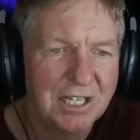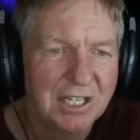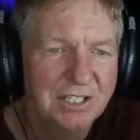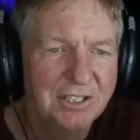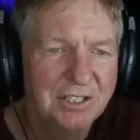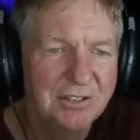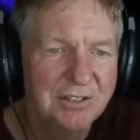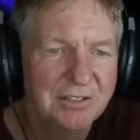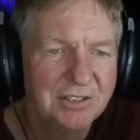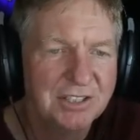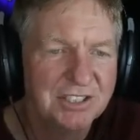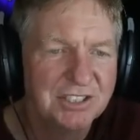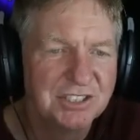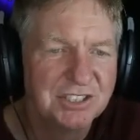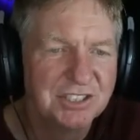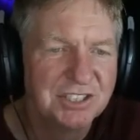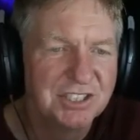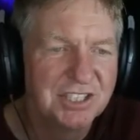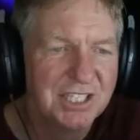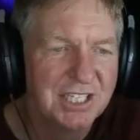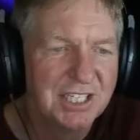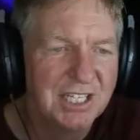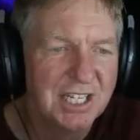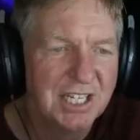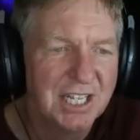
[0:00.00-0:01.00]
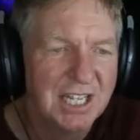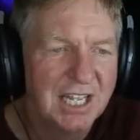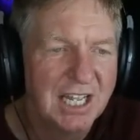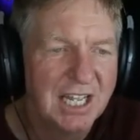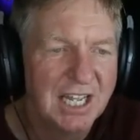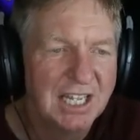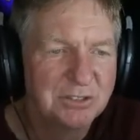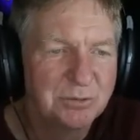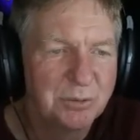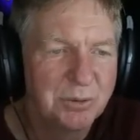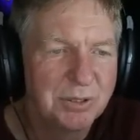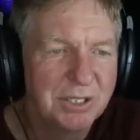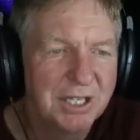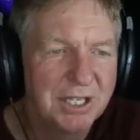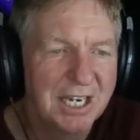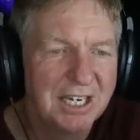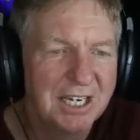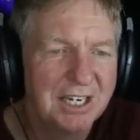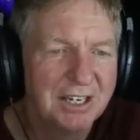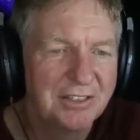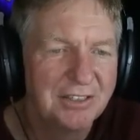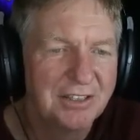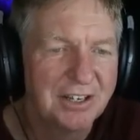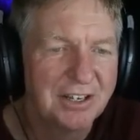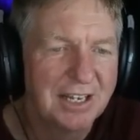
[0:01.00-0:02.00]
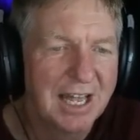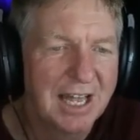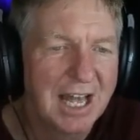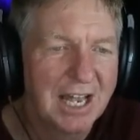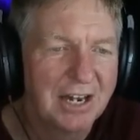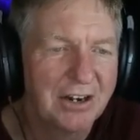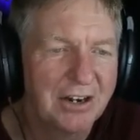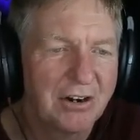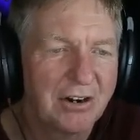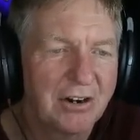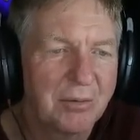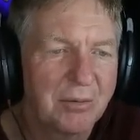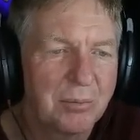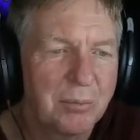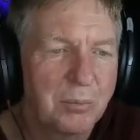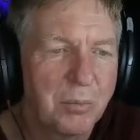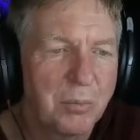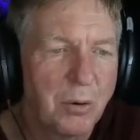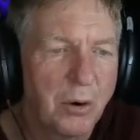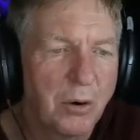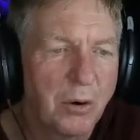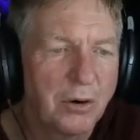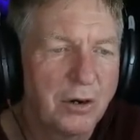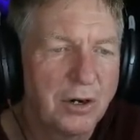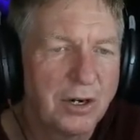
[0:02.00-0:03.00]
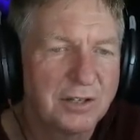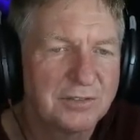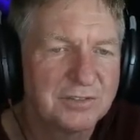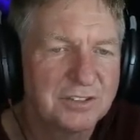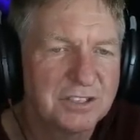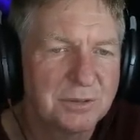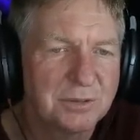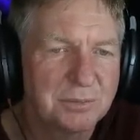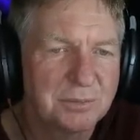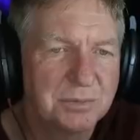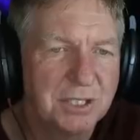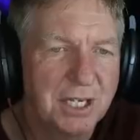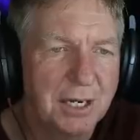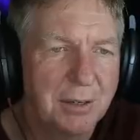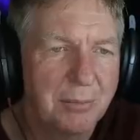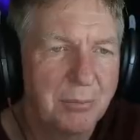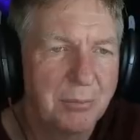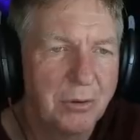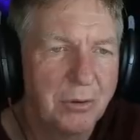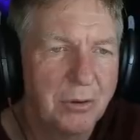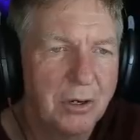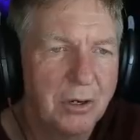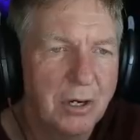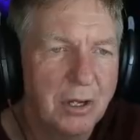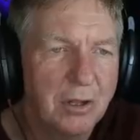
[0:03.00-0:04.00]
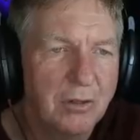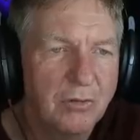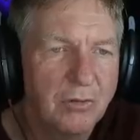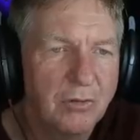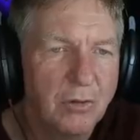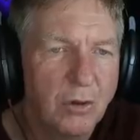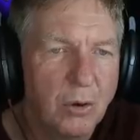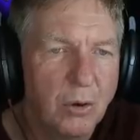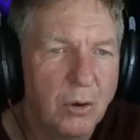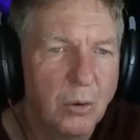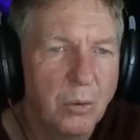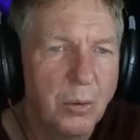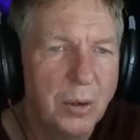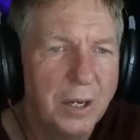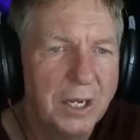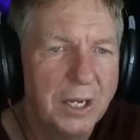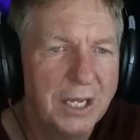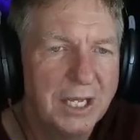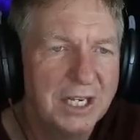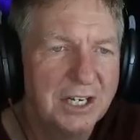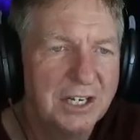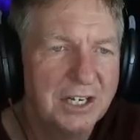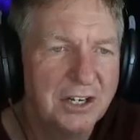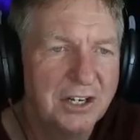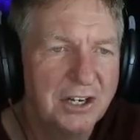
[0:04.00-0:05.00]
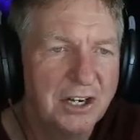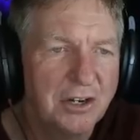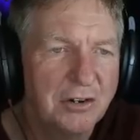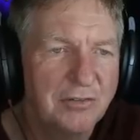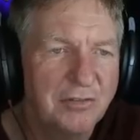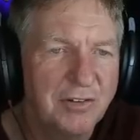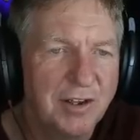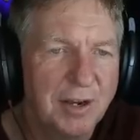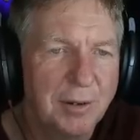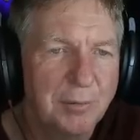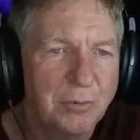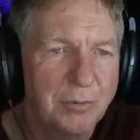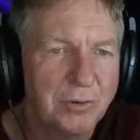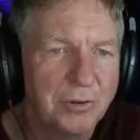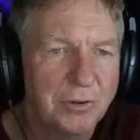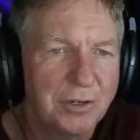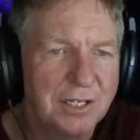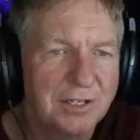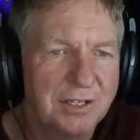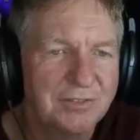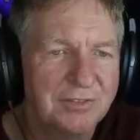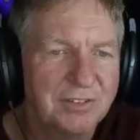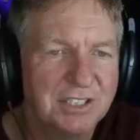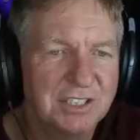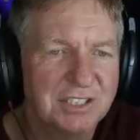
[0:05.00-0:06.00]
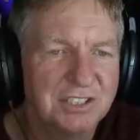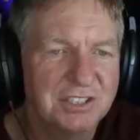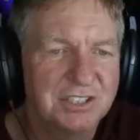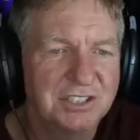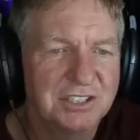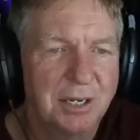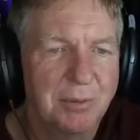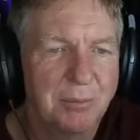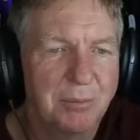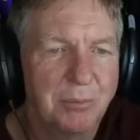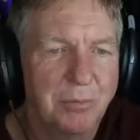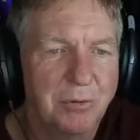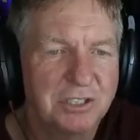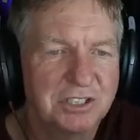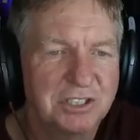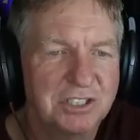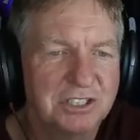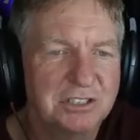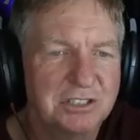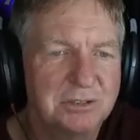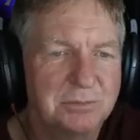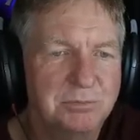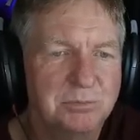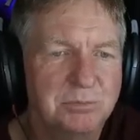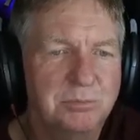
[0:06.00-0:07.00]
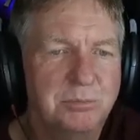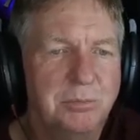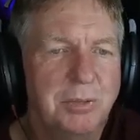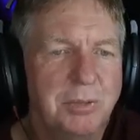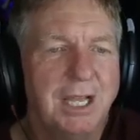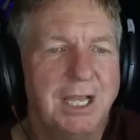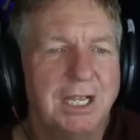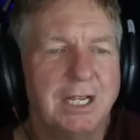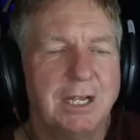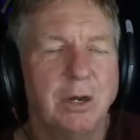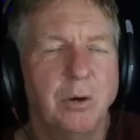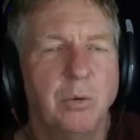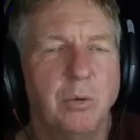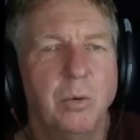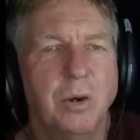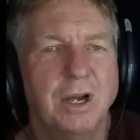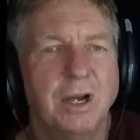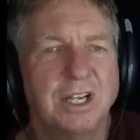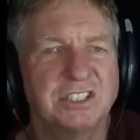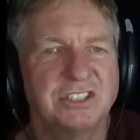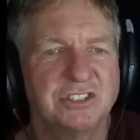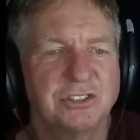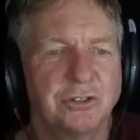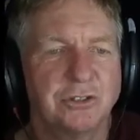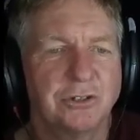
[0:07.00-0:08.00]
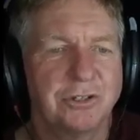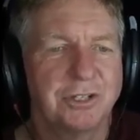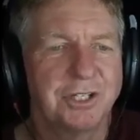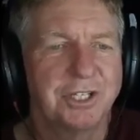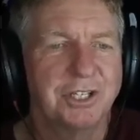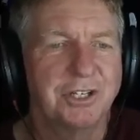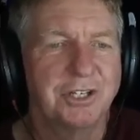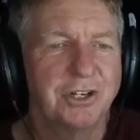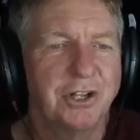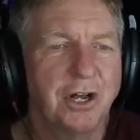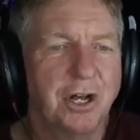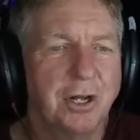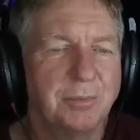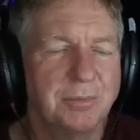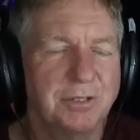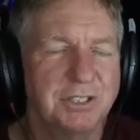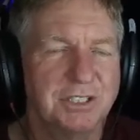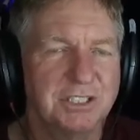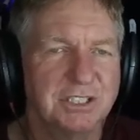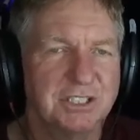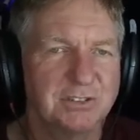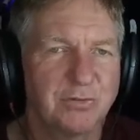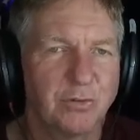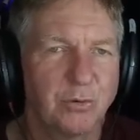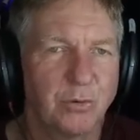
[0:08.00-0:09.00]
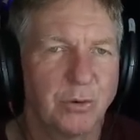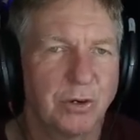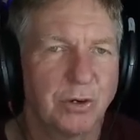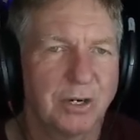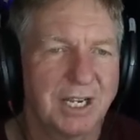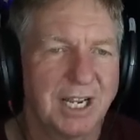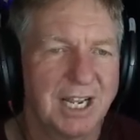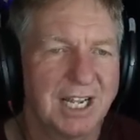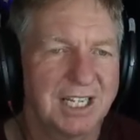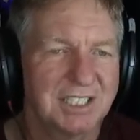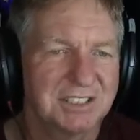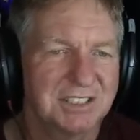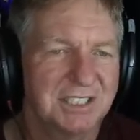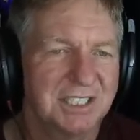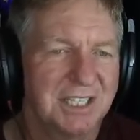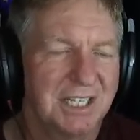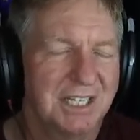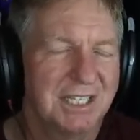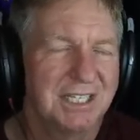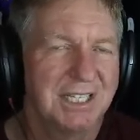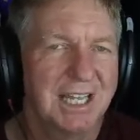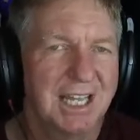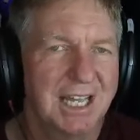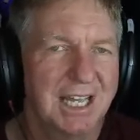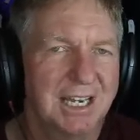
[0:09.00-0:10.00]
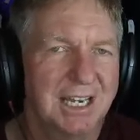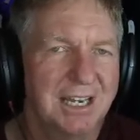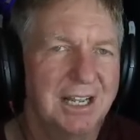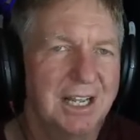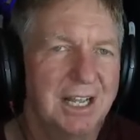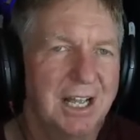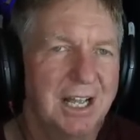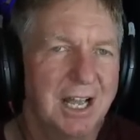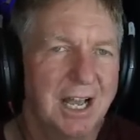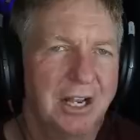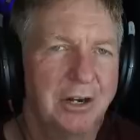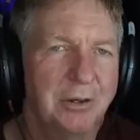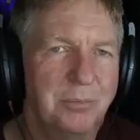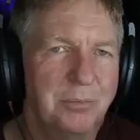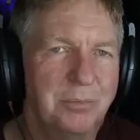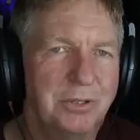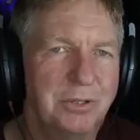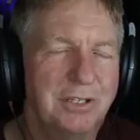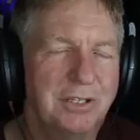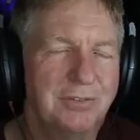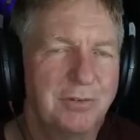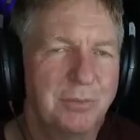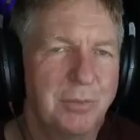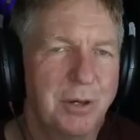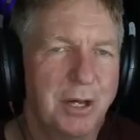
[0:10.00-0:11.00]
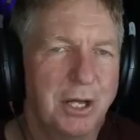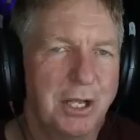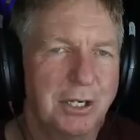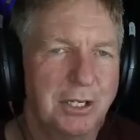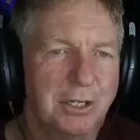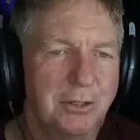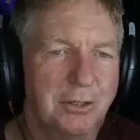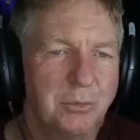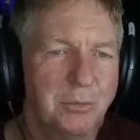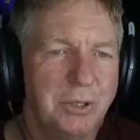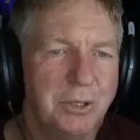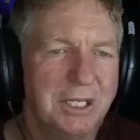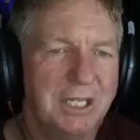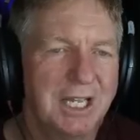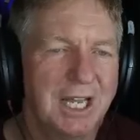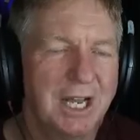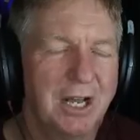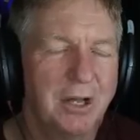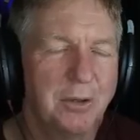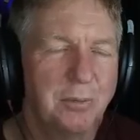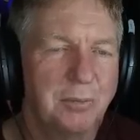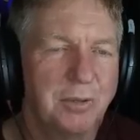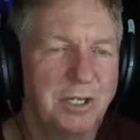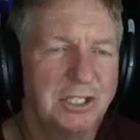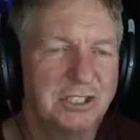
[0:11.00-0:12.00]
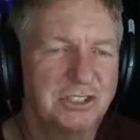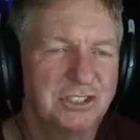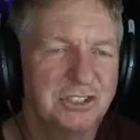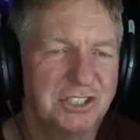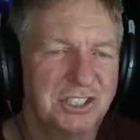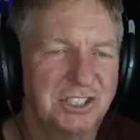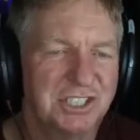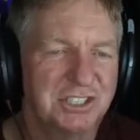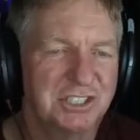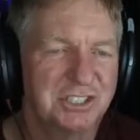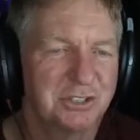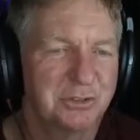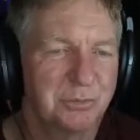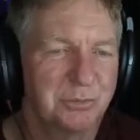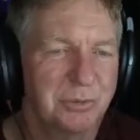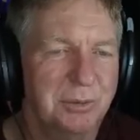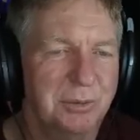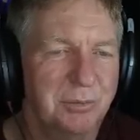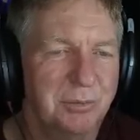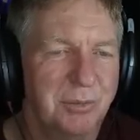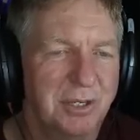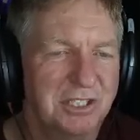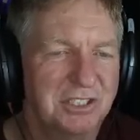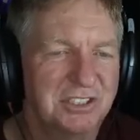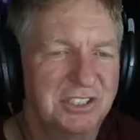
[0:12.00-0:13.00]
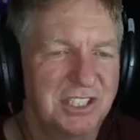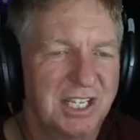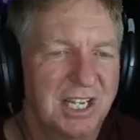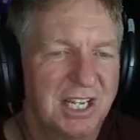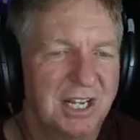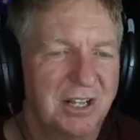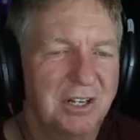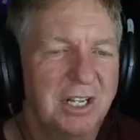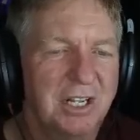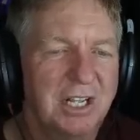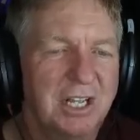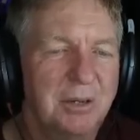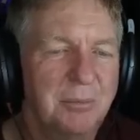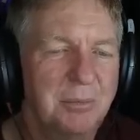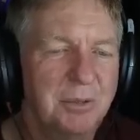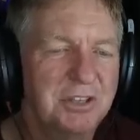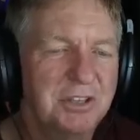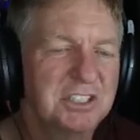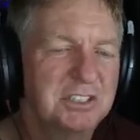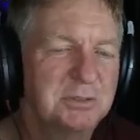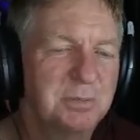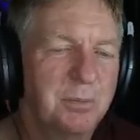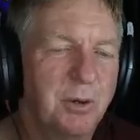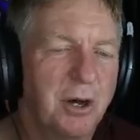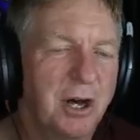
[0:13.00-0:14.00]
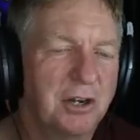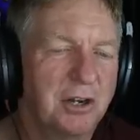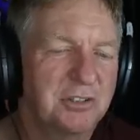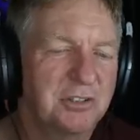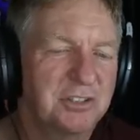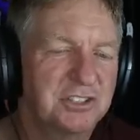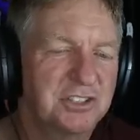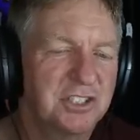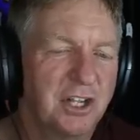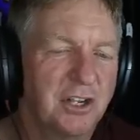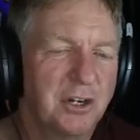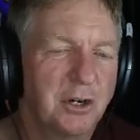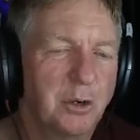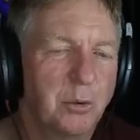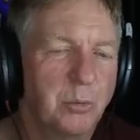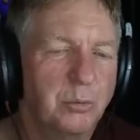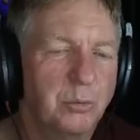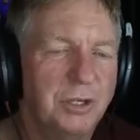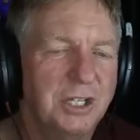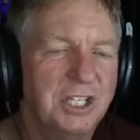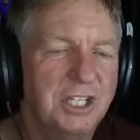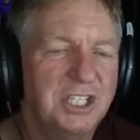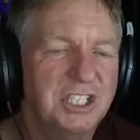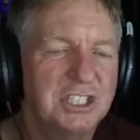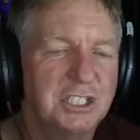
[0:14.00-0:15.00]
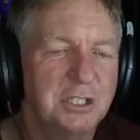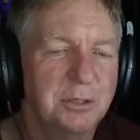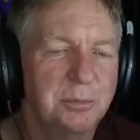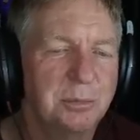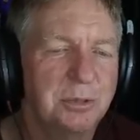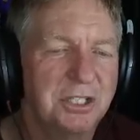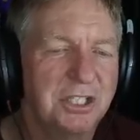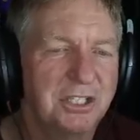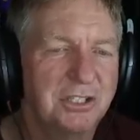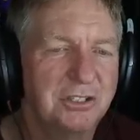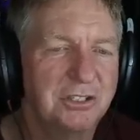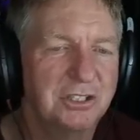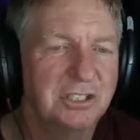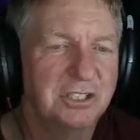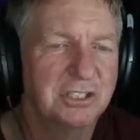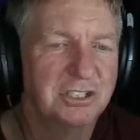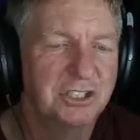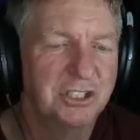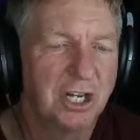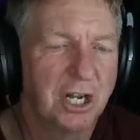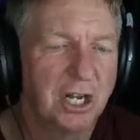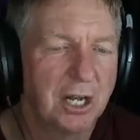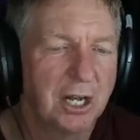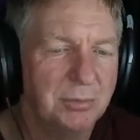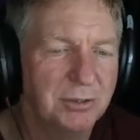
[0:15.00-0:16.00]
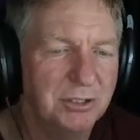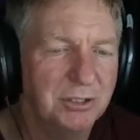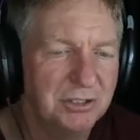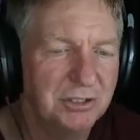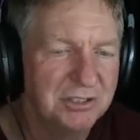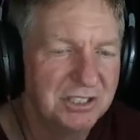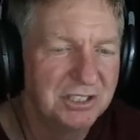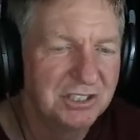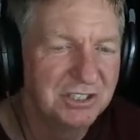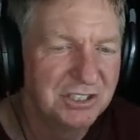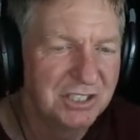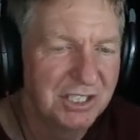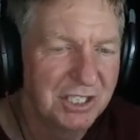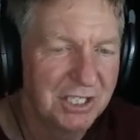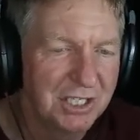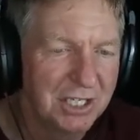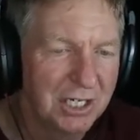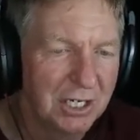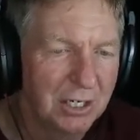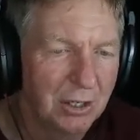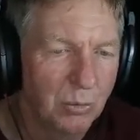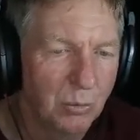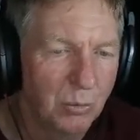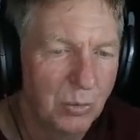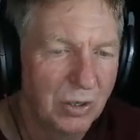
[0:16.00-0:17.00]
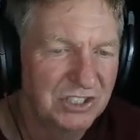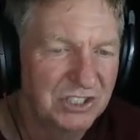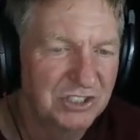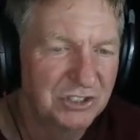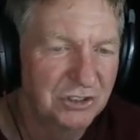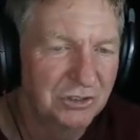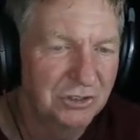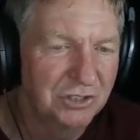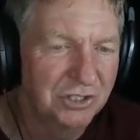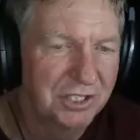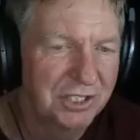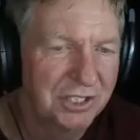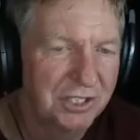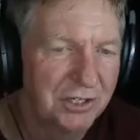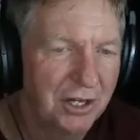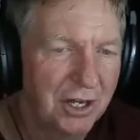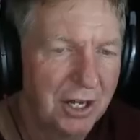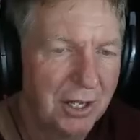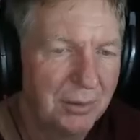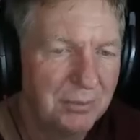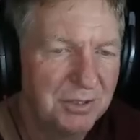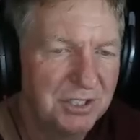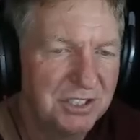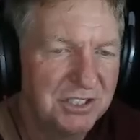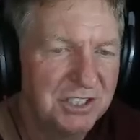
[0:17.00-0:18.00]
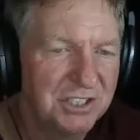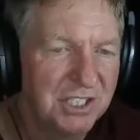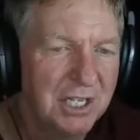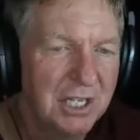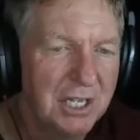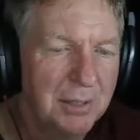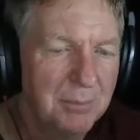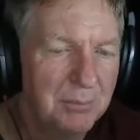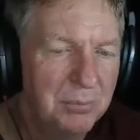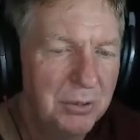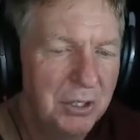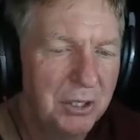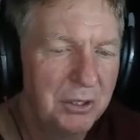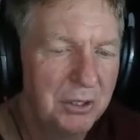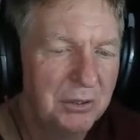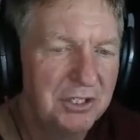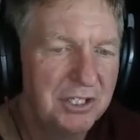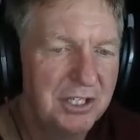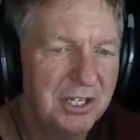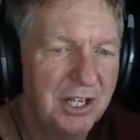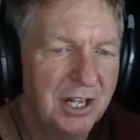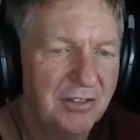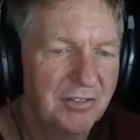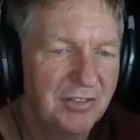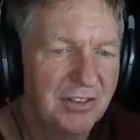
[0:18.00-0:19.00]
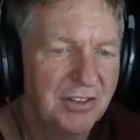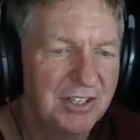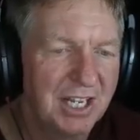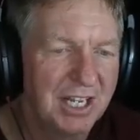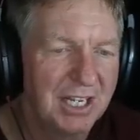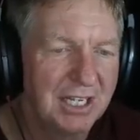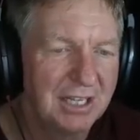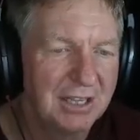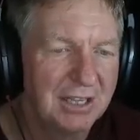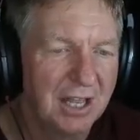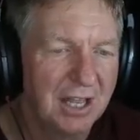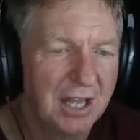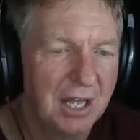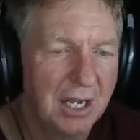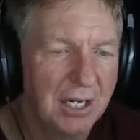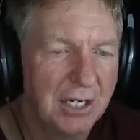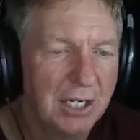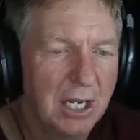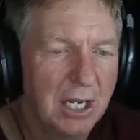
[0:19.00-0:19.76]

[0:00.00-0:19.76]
You can see as we get into the latter part of September, the whole way into November and even December. Just mega westerly anomalies forecast. Again, I don't believe a model a week out, much less three months out, but this model's done a reasonably good job, and you can see it here. Westerly anomalies building on the date line,